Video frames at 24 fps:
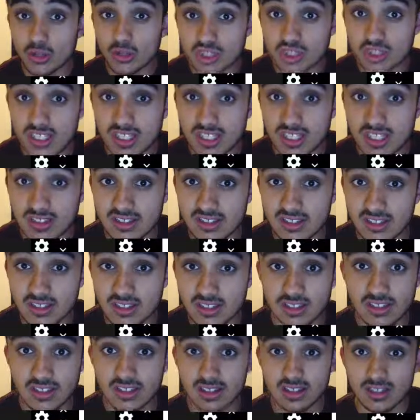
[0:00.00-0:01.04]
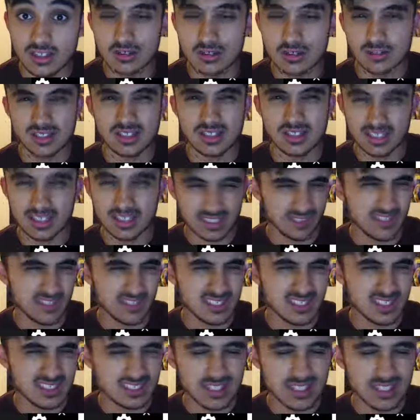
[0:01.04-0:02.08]
Sheen, wasn't it? I think
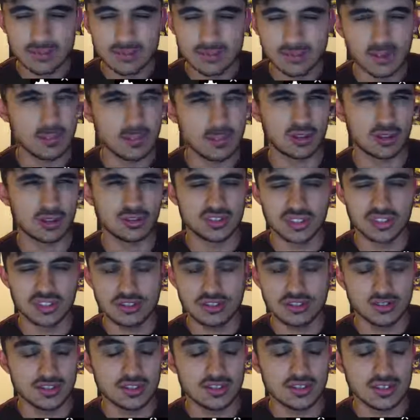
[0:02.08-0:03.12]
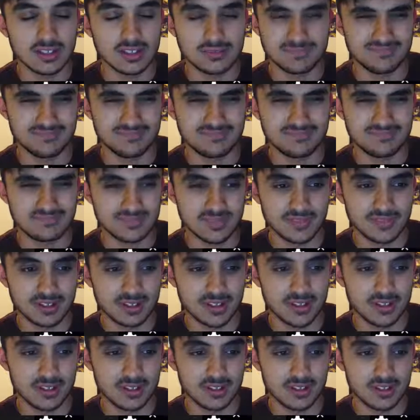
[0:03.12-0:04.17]
that's his name. Not Michael Sheen.
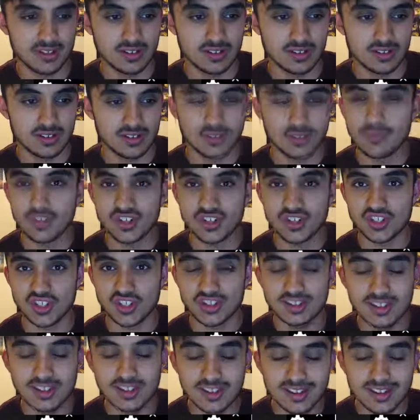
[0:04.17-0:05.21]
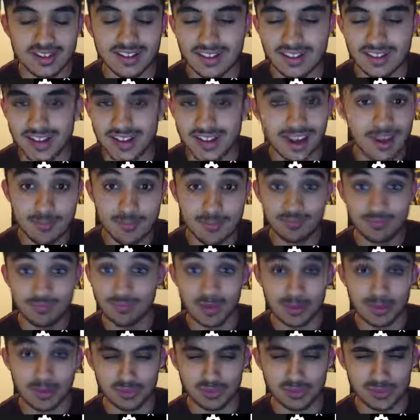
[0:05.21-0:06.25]
Something Sheen. I'm
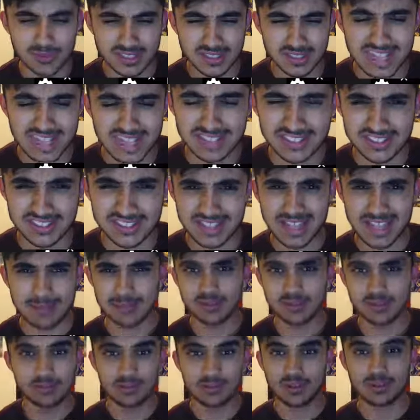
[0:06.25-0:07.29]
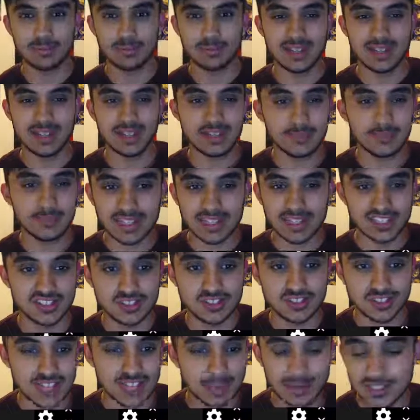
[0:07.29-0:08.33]
losing actors' names by the minute. Man of
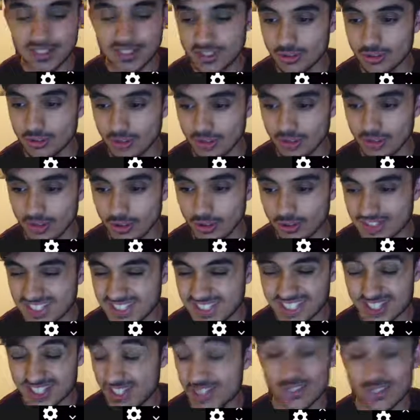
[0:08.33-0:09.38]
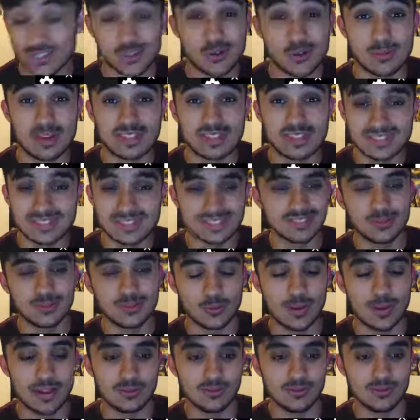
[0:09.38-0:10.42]
Steel came out so long ago, 6 years ago, man.
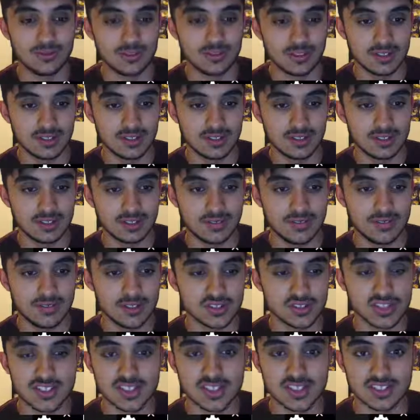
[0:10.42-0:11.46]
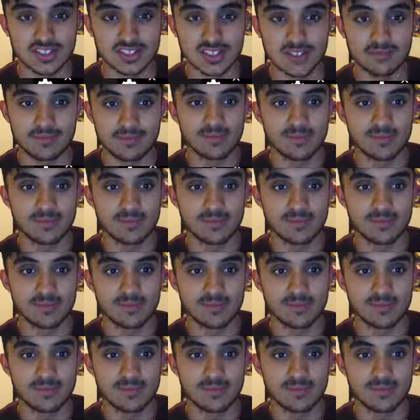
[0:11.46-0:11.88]
Wow, feels like yesterday.